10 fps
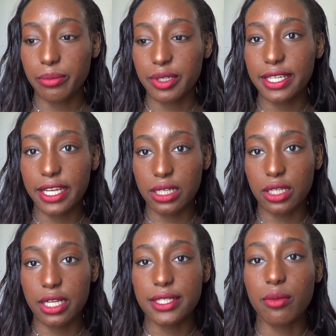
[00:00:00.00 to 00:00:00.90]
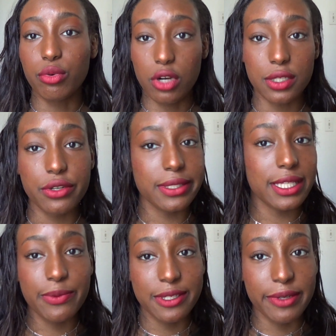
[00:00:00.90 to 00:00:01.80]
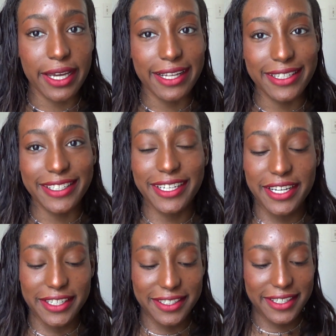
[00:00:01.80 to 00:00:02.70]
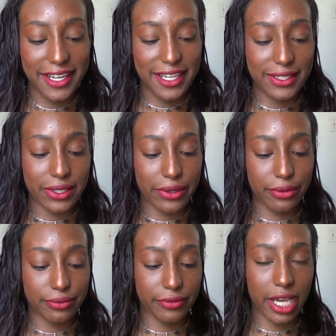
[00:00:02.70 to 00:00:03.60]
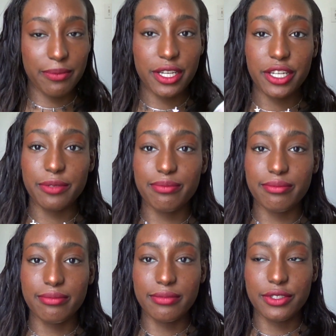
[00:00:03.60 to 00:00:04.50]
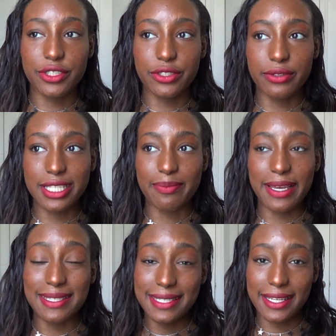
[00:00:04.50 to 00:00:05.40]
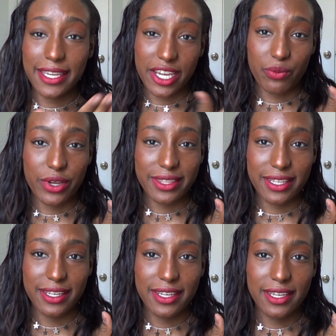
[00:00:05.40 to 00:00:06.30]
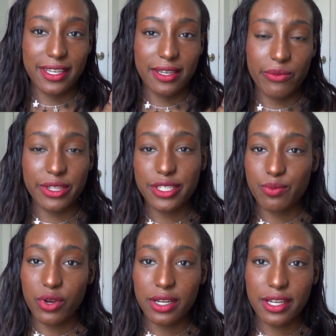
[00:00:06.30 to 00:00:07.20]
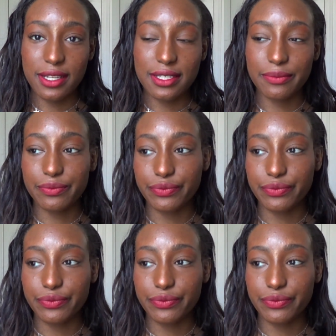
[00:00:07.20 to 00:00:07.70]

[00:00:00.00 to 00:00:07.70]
But again, it's a bronzer, it's not supposed to be a highlighter. So I'm gonna do as best as I can with this product.